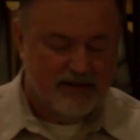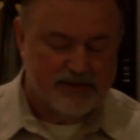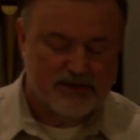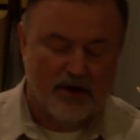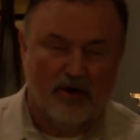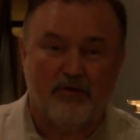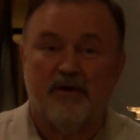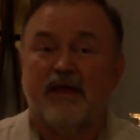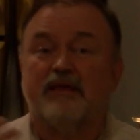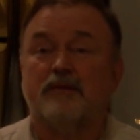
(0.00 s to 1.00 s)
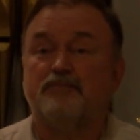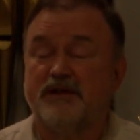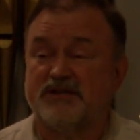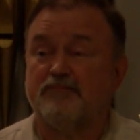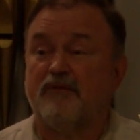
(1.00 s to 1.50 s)
So the
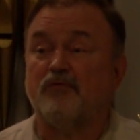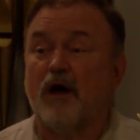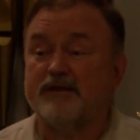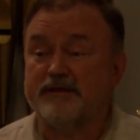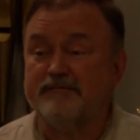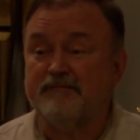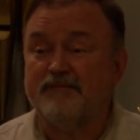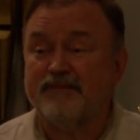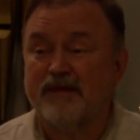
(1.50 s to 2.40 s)
Bishop of London